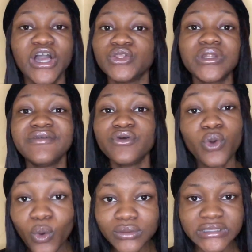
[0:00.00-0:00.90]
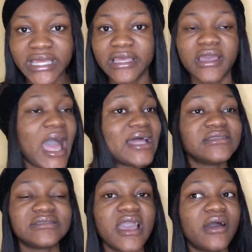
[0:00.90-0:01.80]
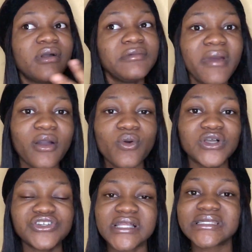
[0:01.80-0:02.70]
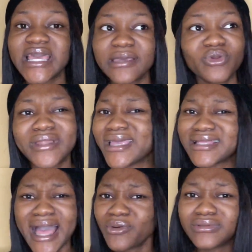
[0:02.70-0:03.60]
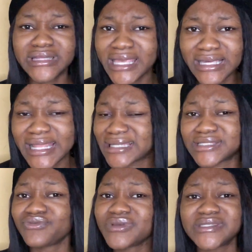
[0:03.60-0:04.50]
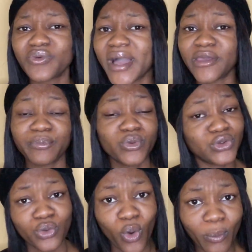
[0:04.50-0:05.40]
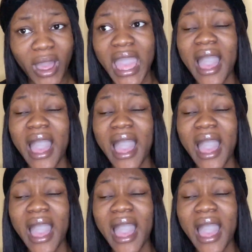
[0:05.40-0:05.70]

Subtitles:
Don't even go there. And Miracle was trying to let him know that I don't think that's the reason why he put you up.